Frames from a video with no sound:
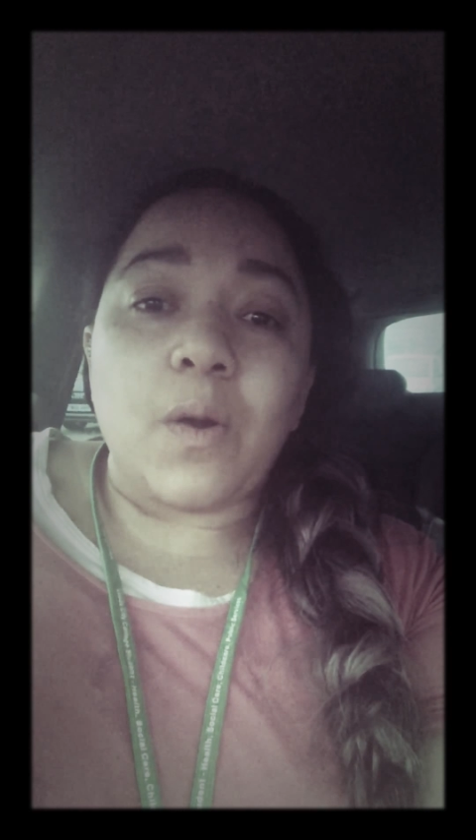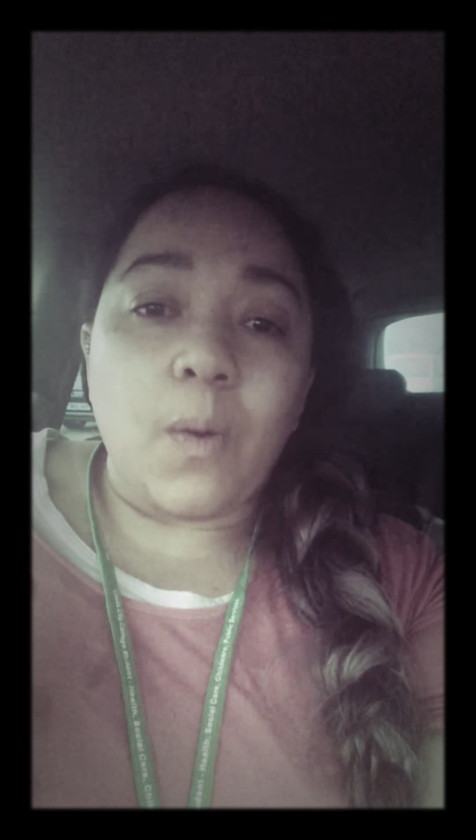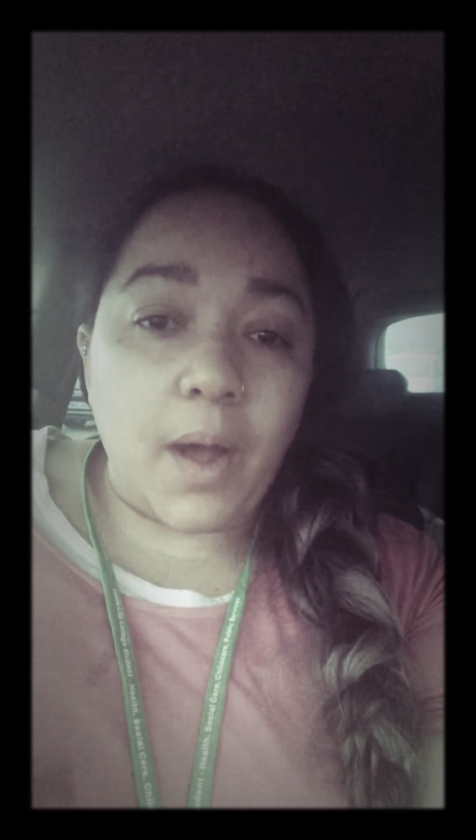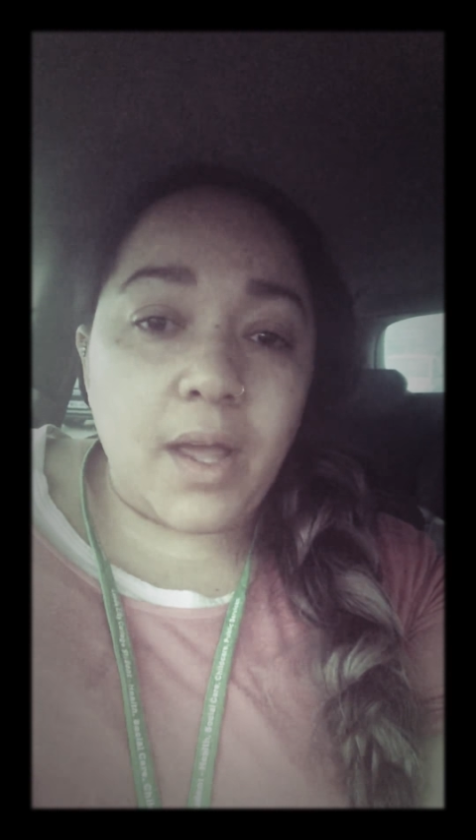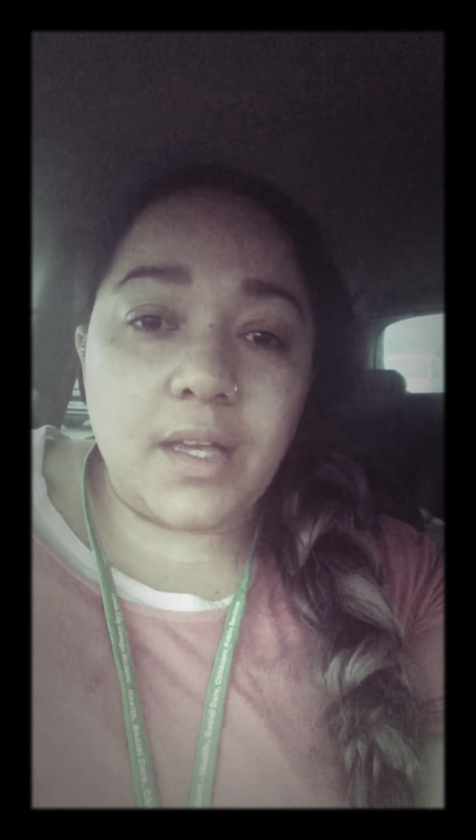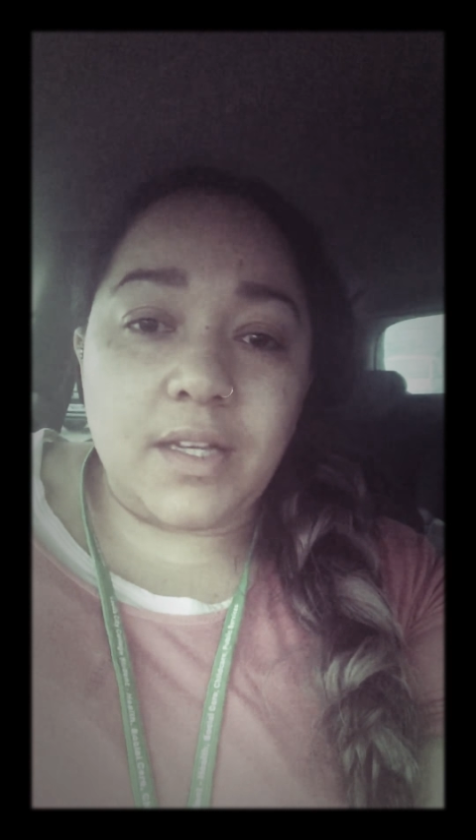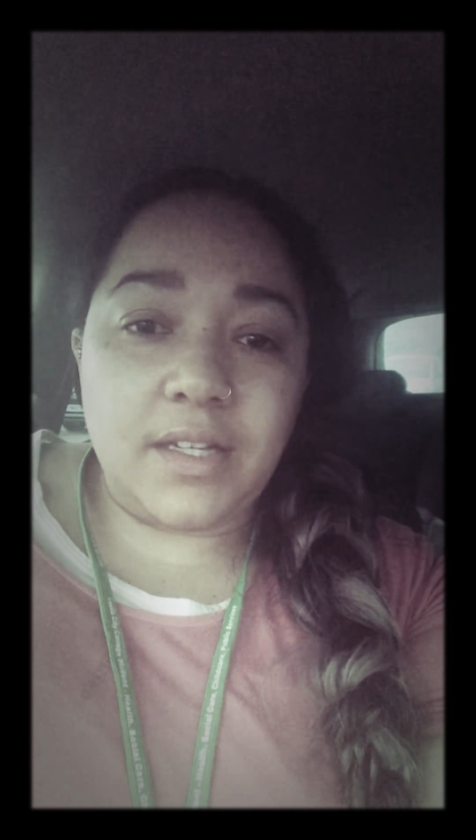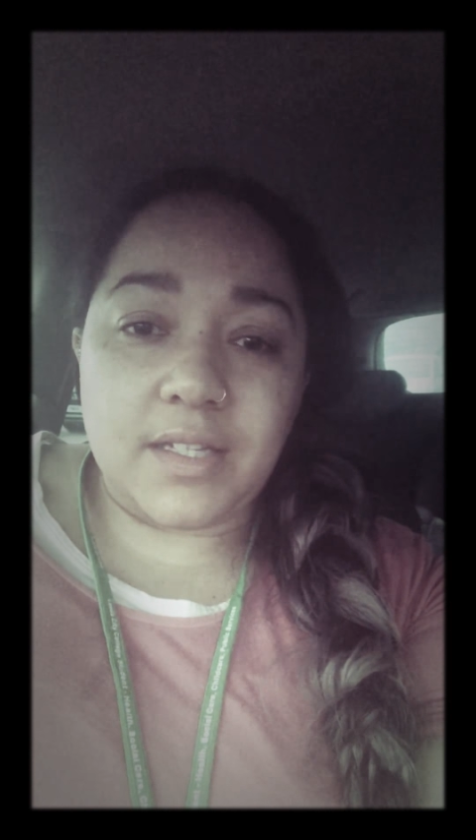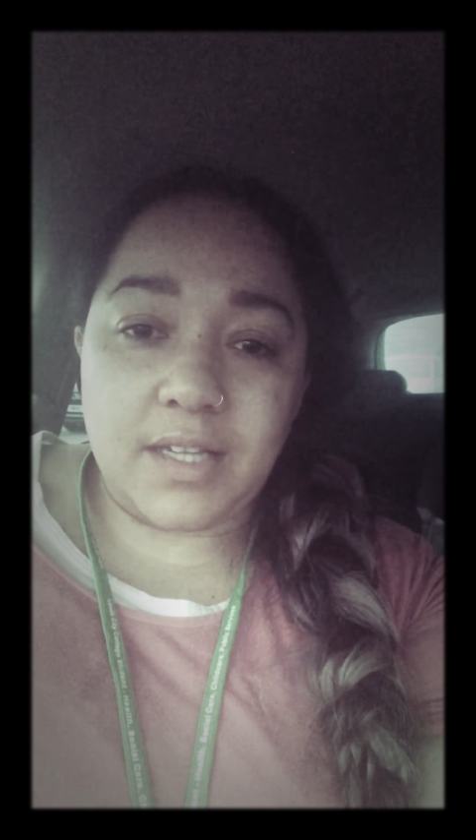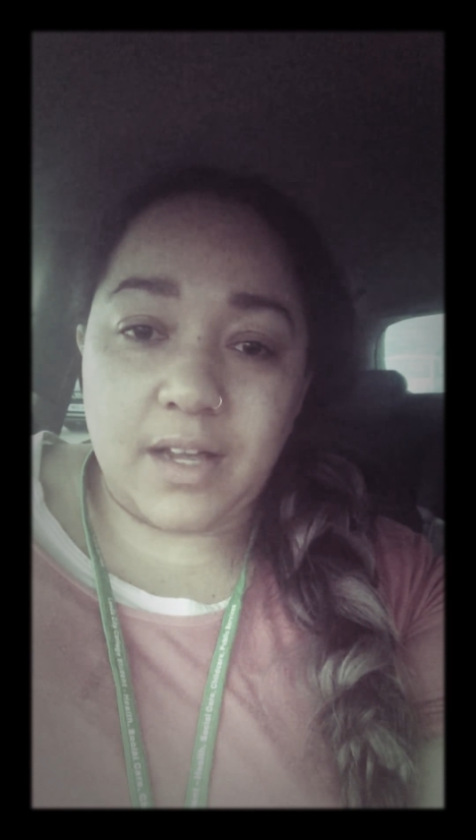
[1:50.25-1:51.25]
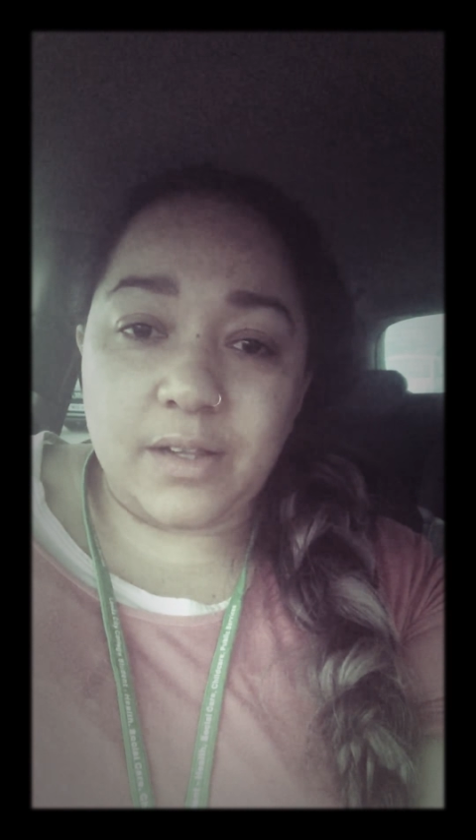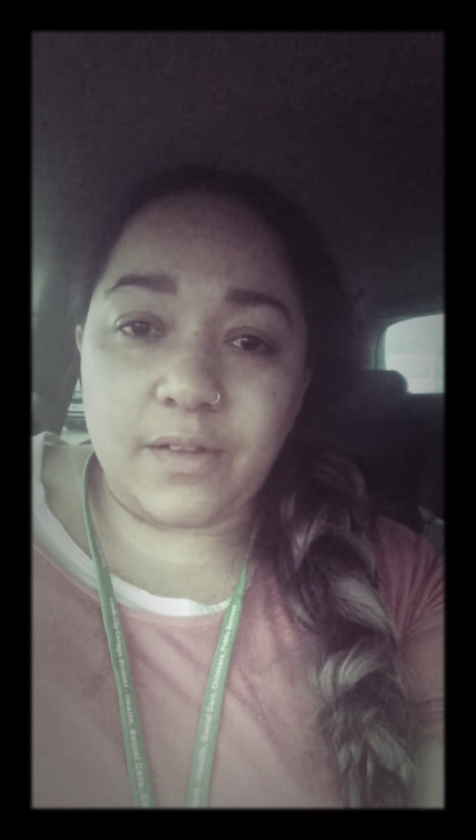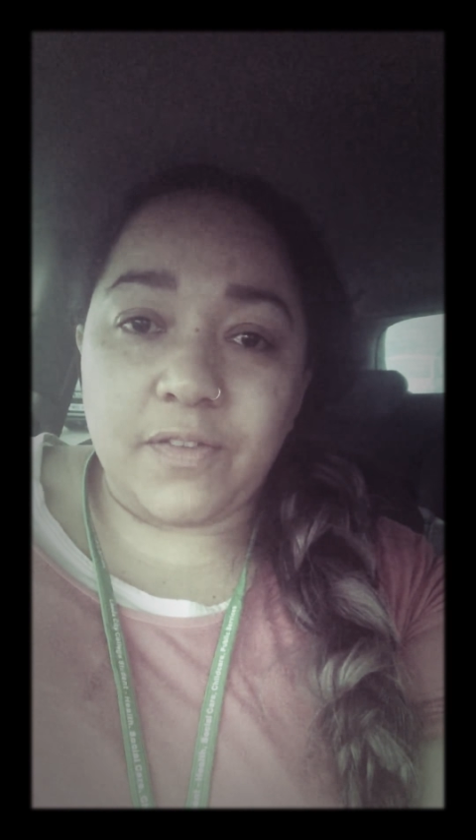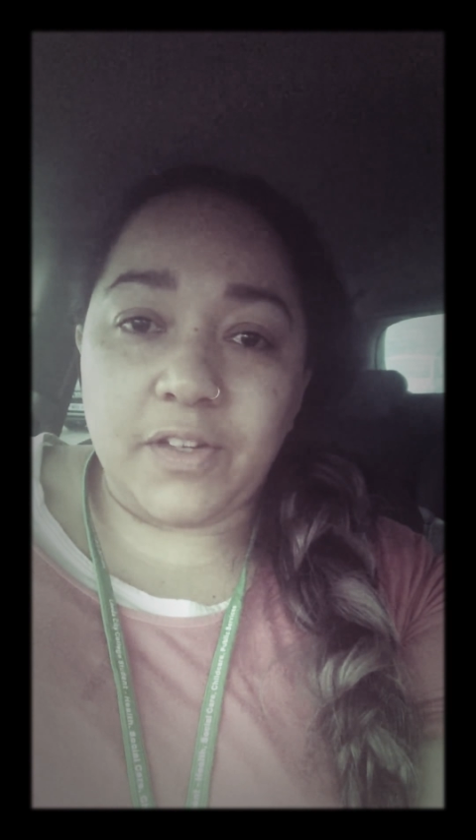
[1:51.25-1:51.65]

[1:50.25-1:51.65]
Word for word: quieten yourself